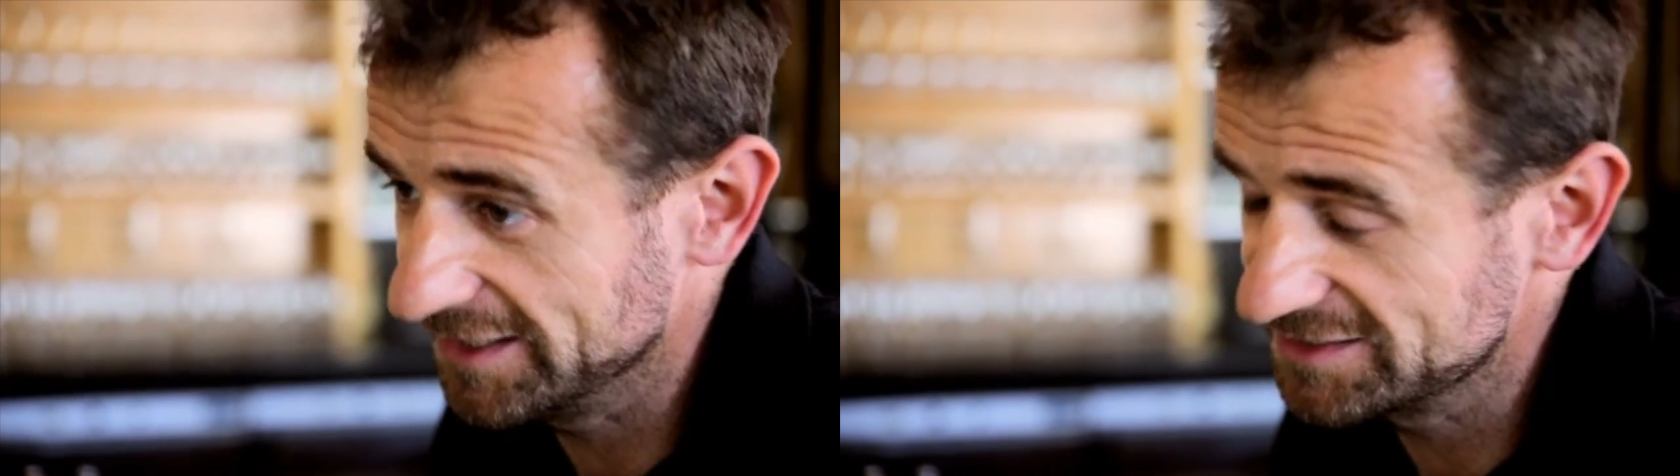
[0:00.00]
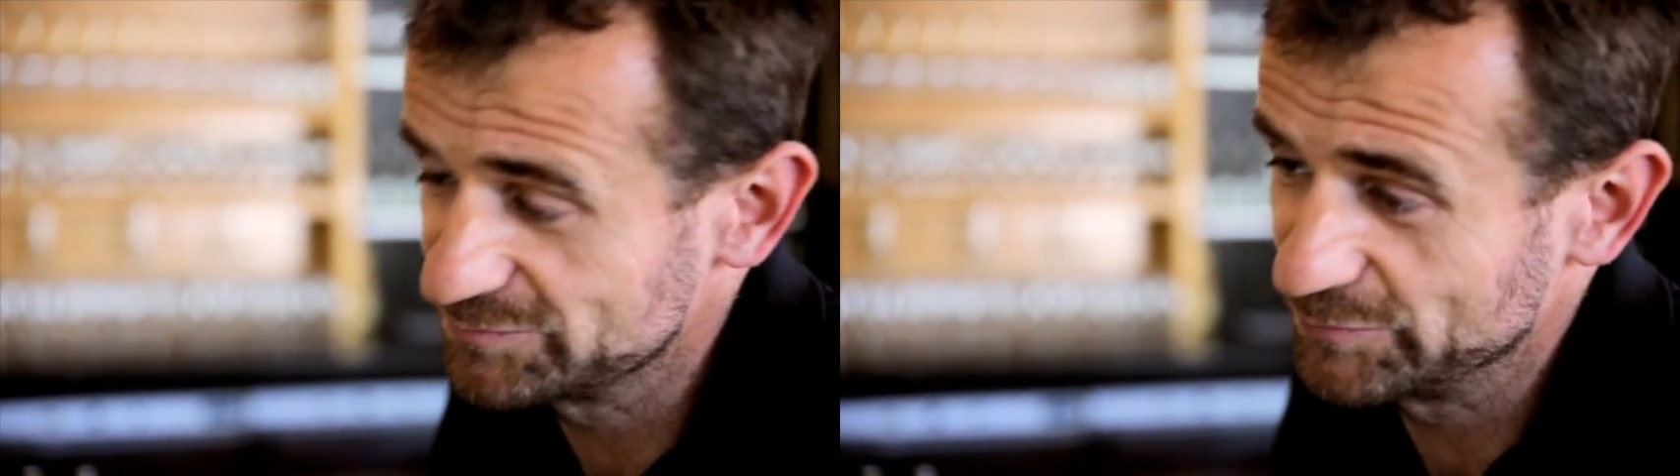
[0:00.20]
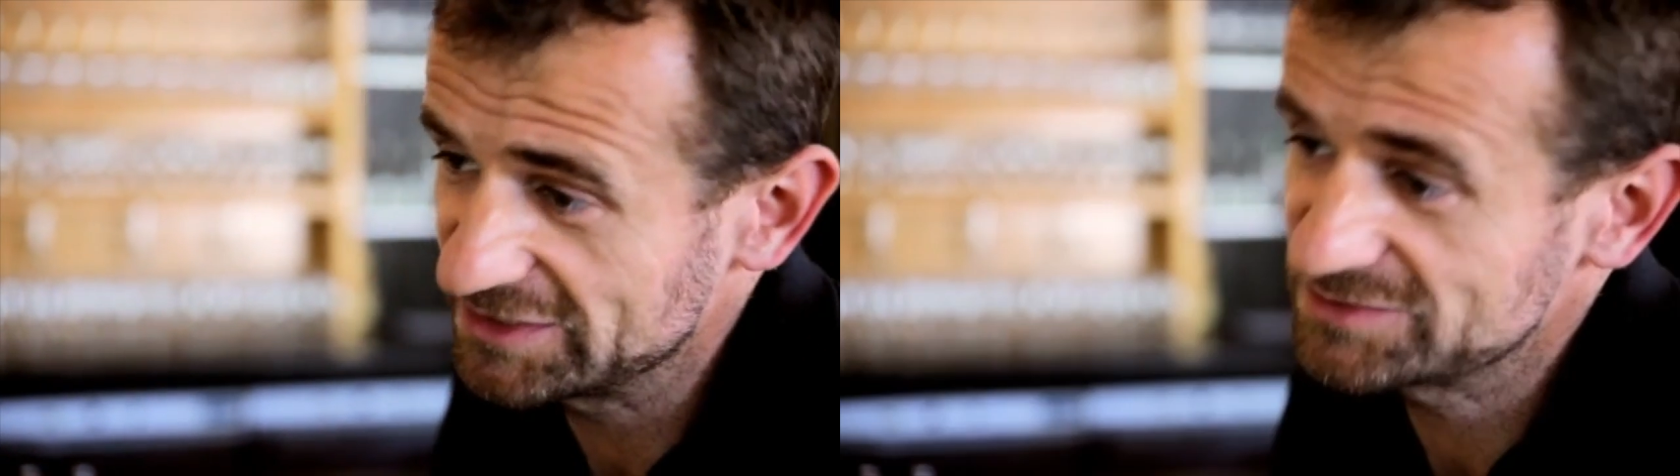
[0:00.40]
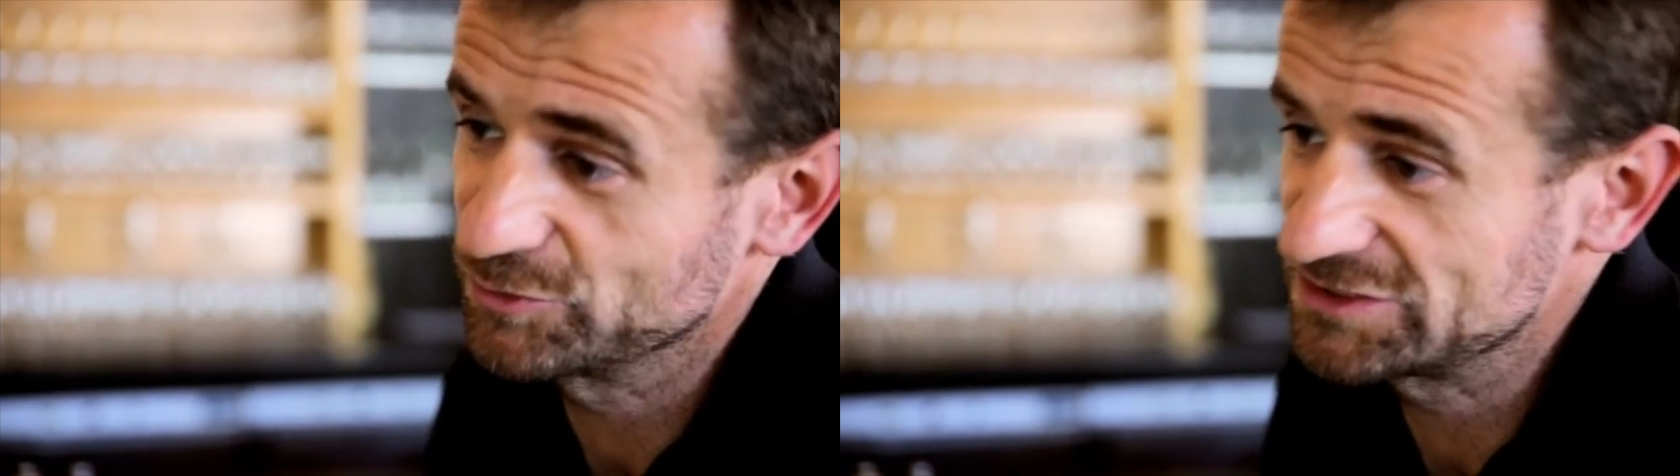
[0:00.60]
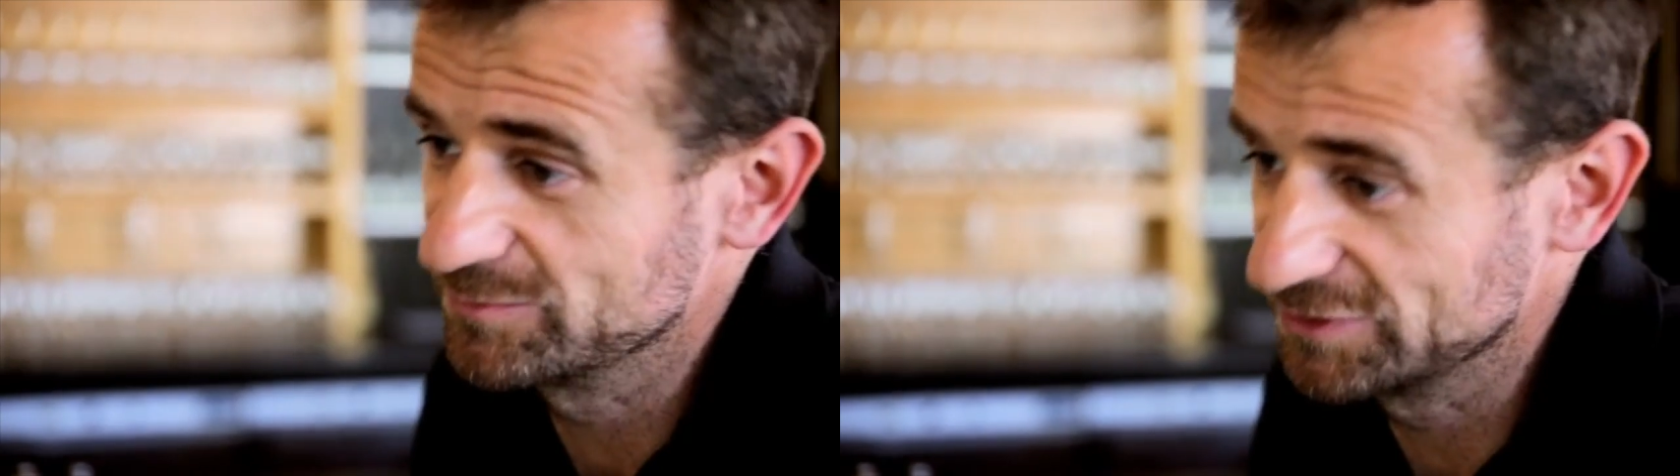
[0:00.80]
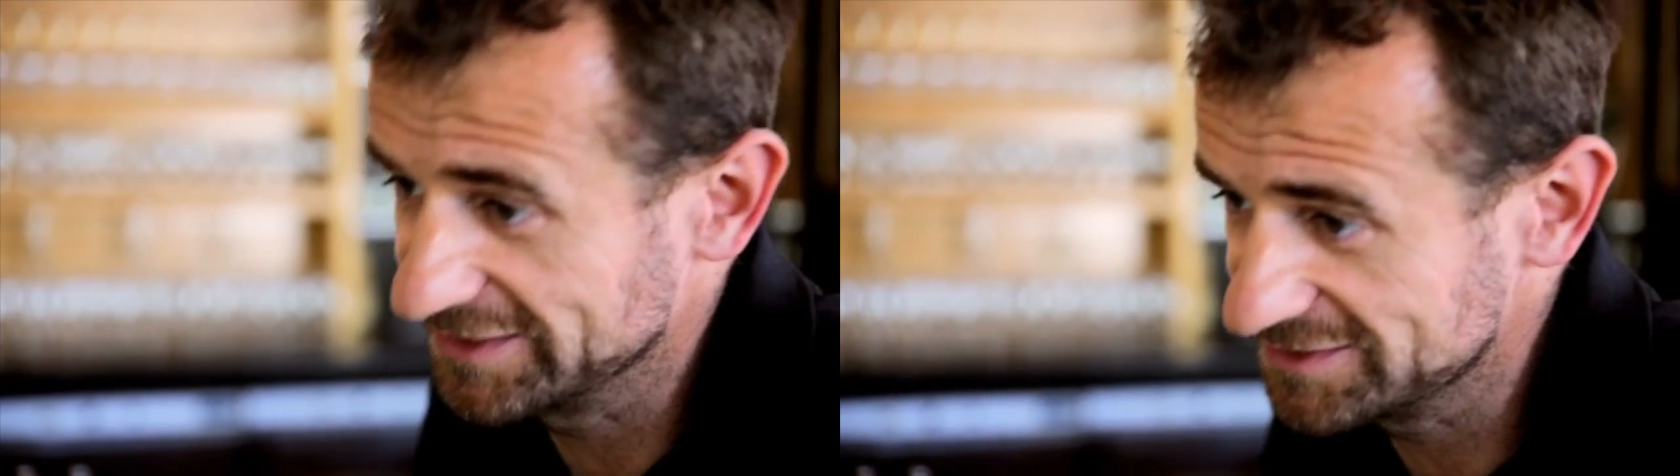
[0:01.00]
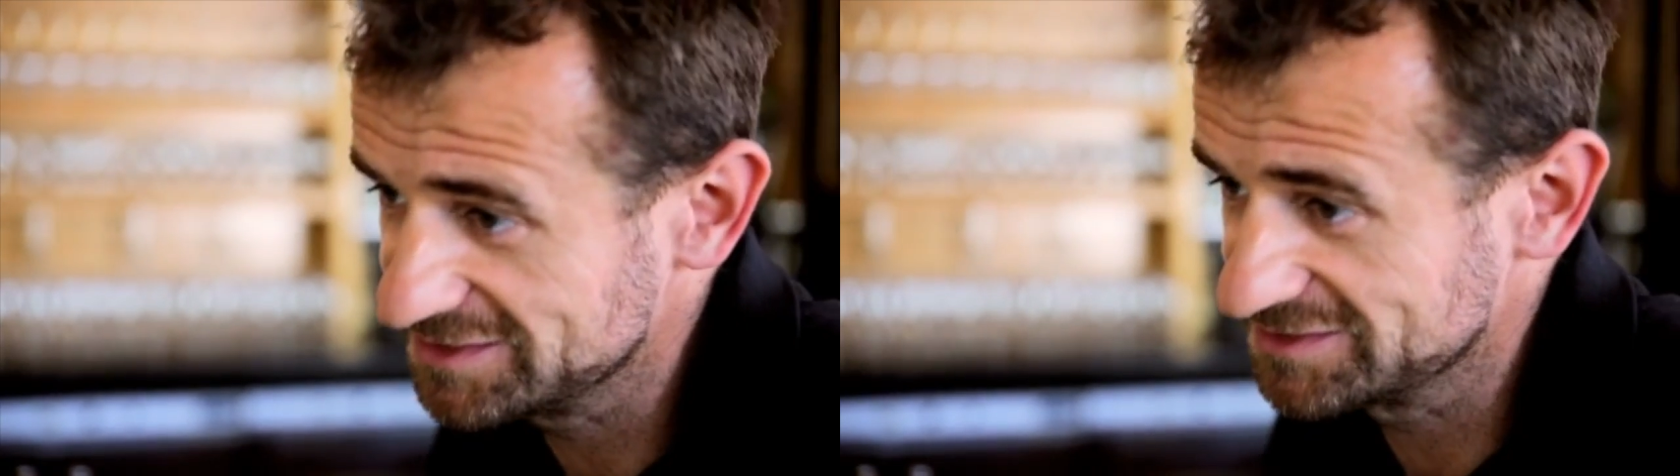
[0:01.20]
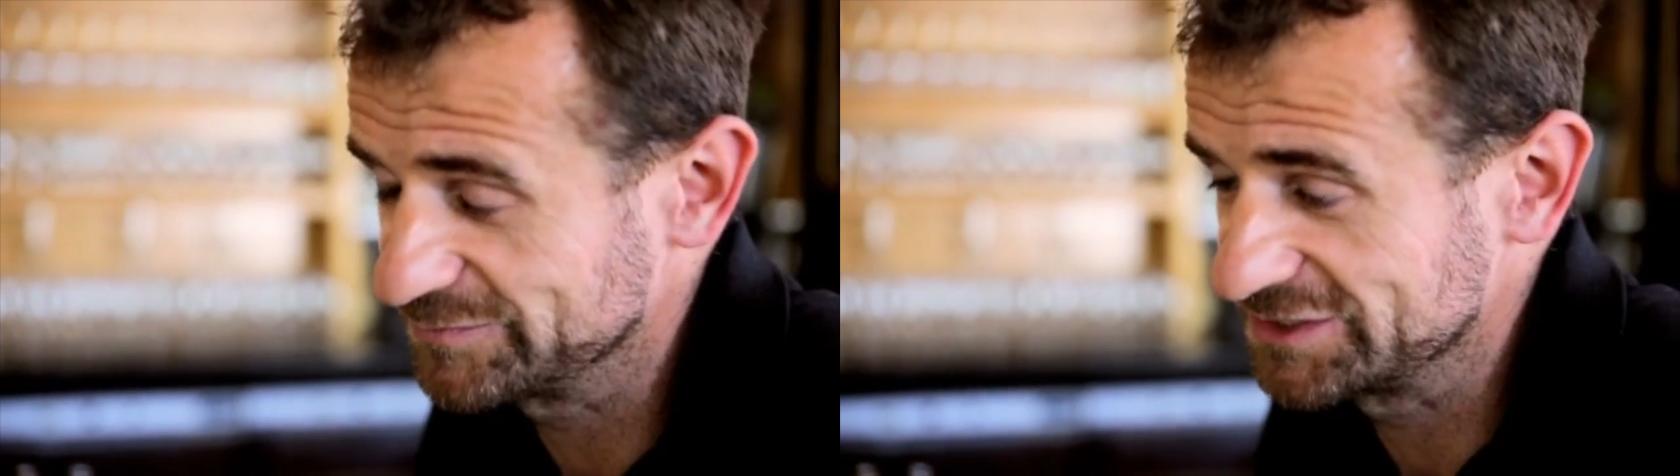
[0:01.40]
as best possible
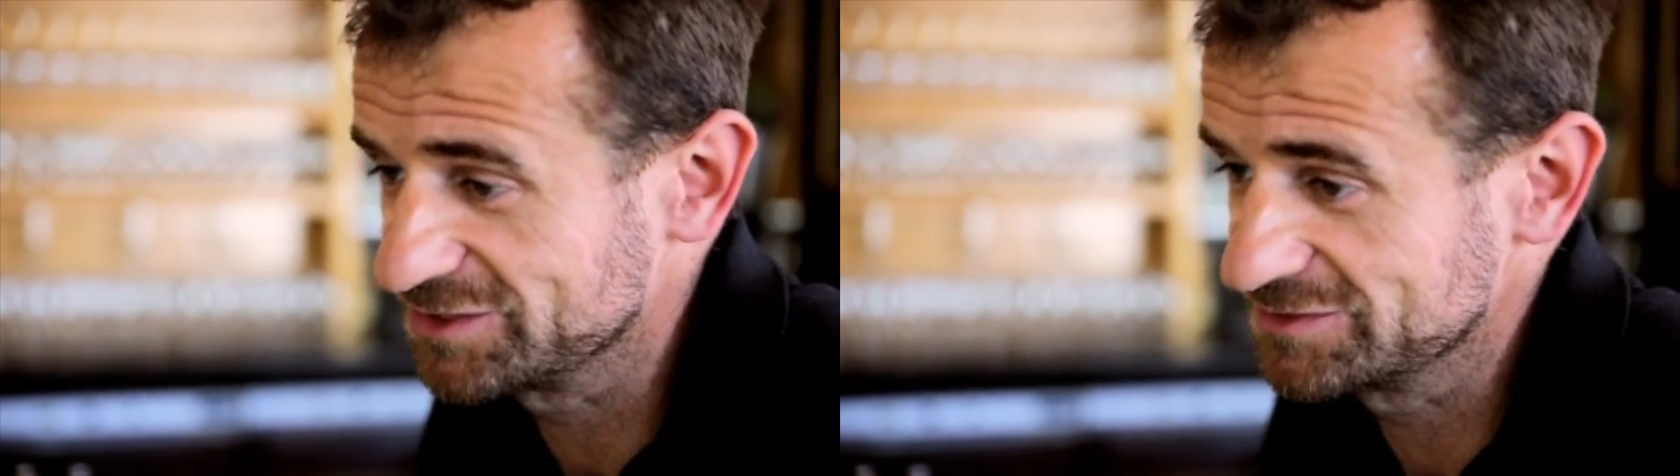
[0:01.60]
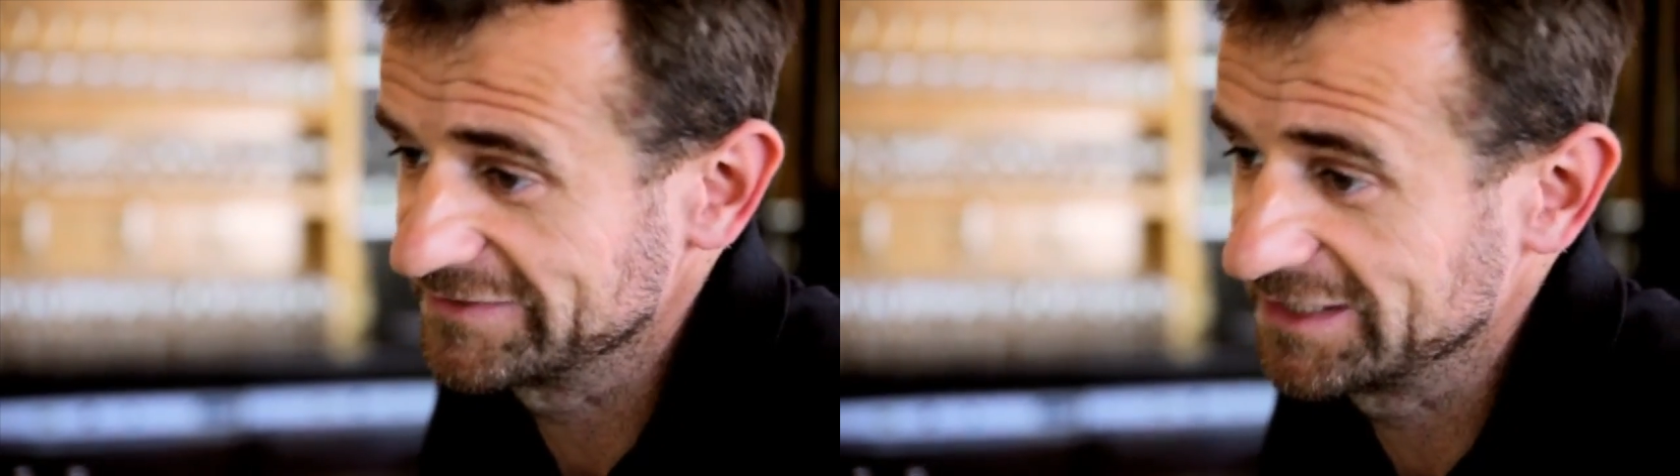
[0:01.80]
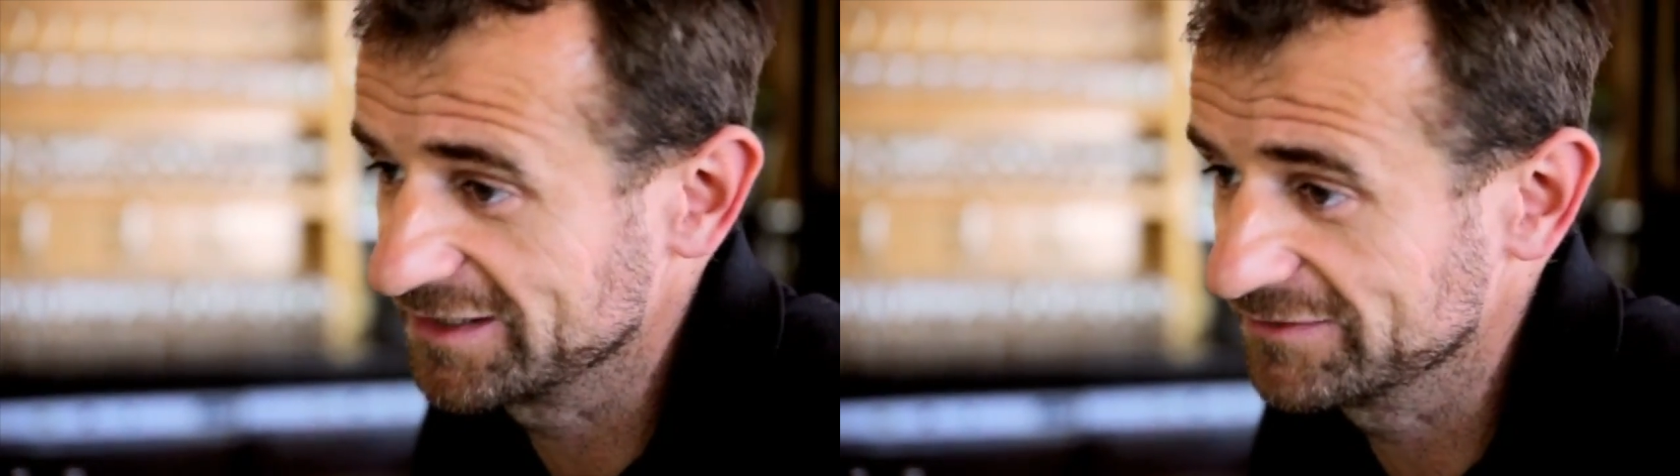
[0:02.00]
tasty espresso as we can